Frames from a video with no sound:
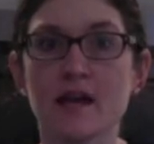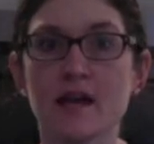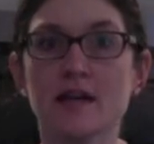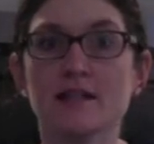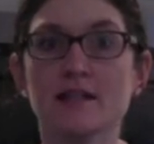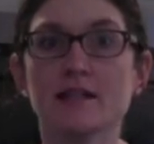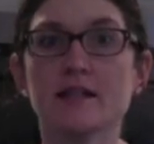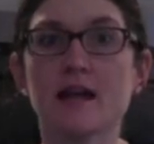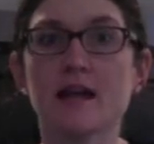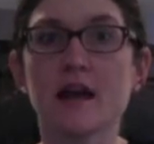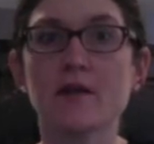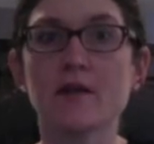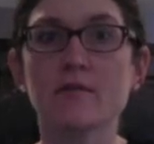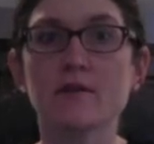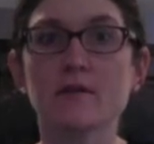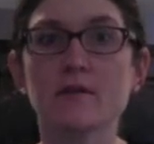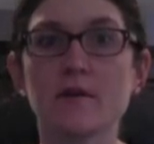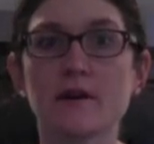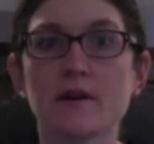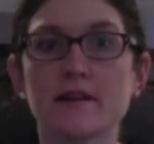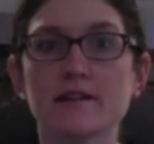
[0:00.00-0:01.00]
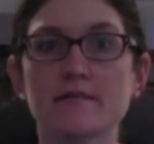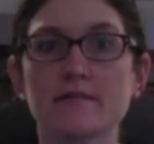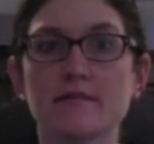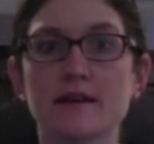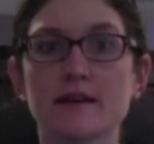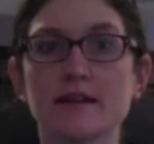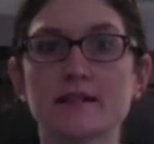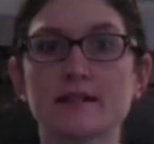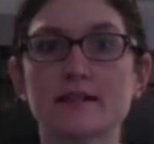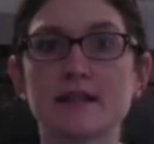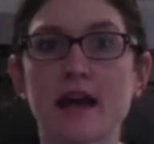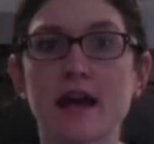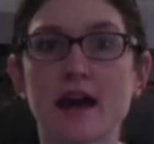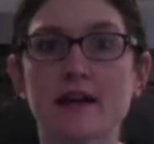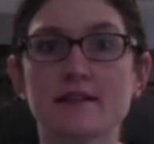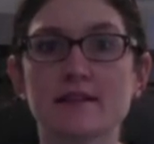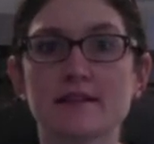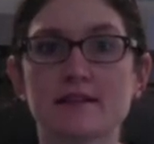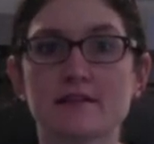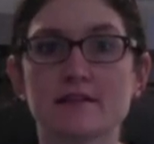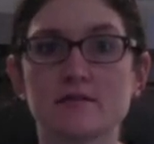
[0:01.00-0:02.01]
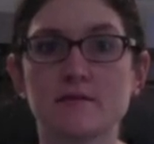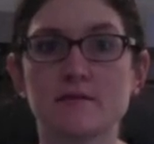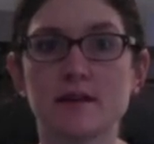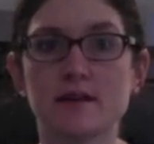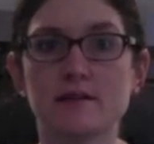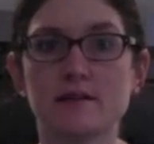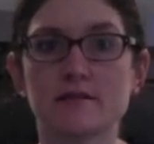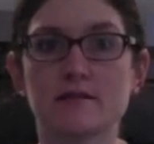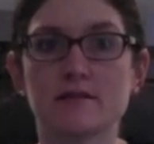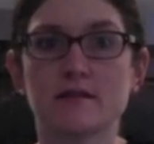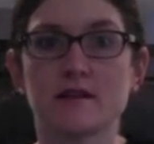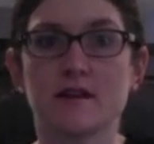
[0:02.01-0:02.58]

Today we're going to make snacks and sweets.